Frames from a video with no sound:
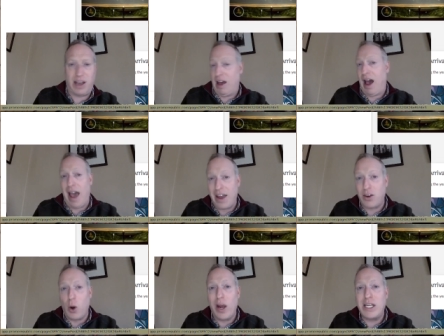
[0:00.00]
I had
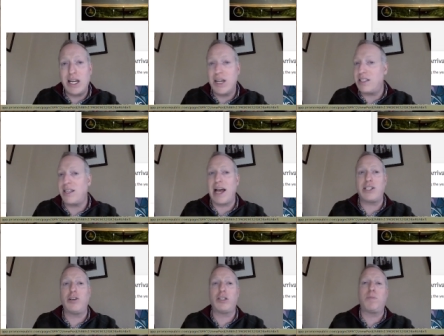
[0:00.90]
no idea it's
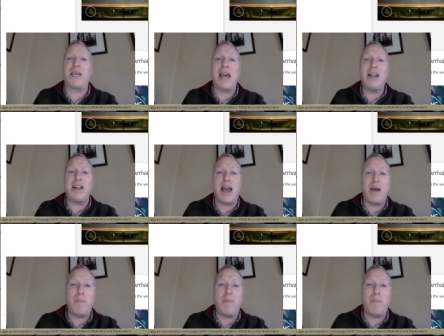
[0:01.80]
National Spaghetti Day,